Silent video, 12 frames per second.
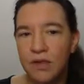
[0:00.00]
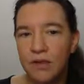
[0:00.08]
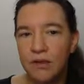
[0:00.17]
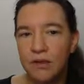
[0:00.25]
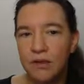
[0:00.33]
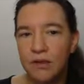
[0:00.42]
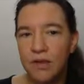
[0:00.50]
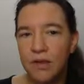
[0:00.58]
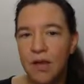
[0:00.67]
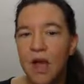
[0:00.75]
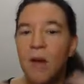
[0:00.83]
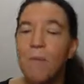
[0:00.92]
it.
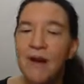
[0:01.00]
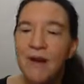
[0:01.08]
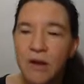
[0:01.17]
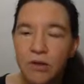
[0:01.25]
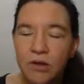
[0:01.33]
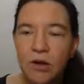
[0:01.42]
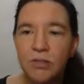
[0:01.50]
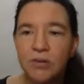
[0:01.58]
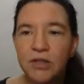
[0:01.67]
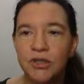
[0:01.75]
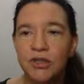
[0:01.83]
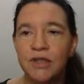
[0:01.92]
By now, the
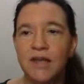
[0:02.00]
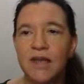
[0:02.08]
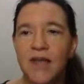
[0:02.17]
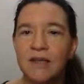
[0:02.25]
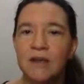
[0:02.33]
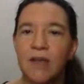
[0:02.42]
competition has